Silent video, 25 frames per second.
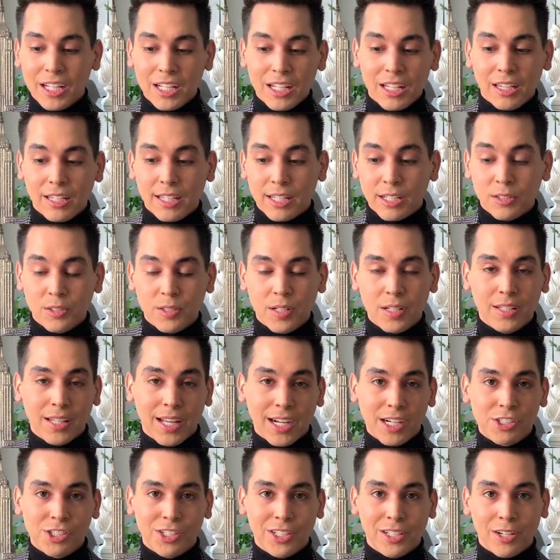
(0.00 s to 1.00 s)
little
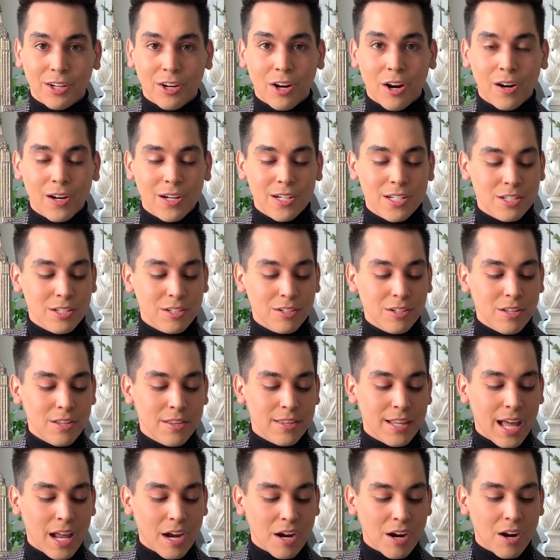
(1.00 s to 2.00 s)
collection or arsenal
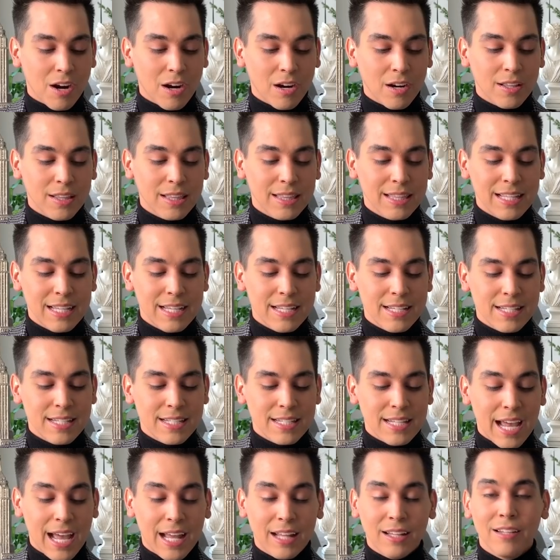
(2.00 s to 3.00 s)
that are
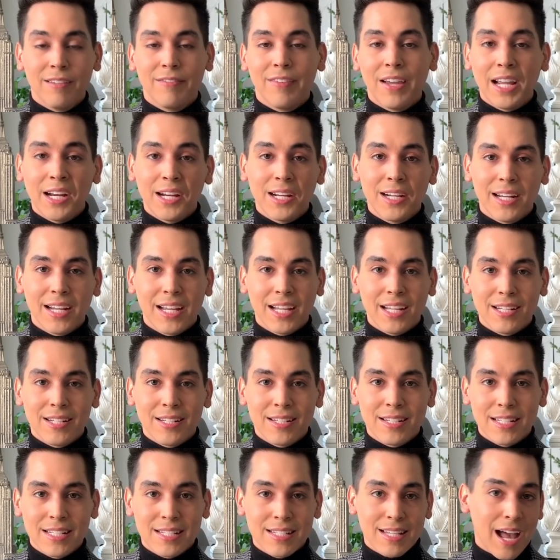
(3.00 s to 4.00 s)
this elevated in
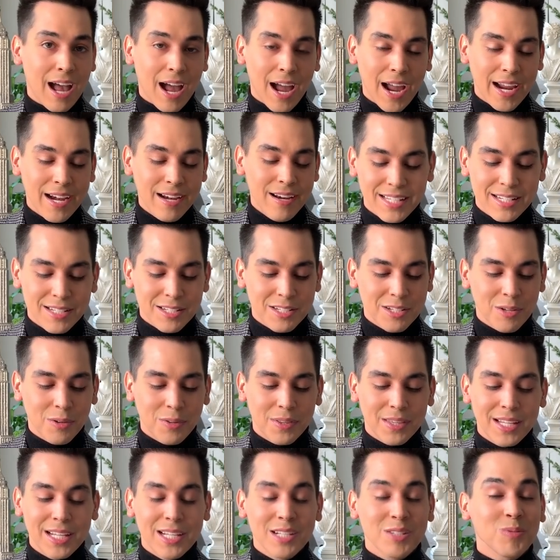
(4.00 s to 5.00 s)
design. So
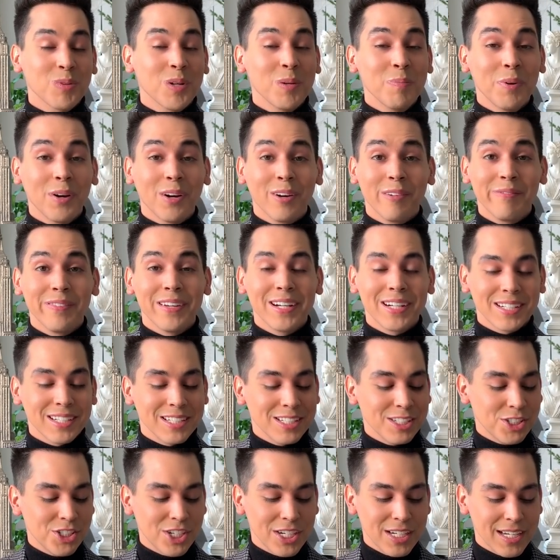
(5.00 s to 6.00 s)
these were perfect.
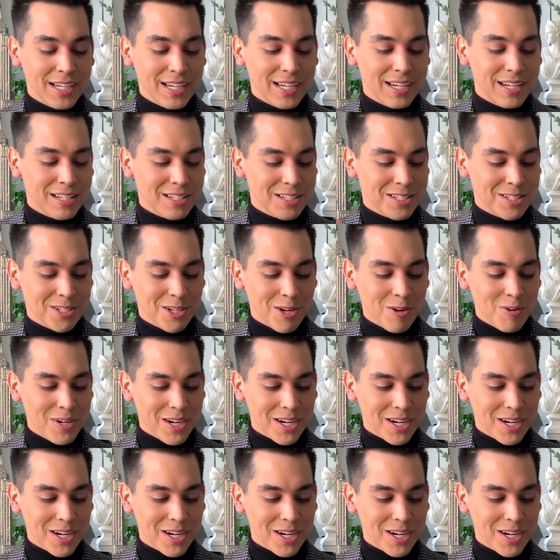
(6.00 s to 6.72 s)
She did so good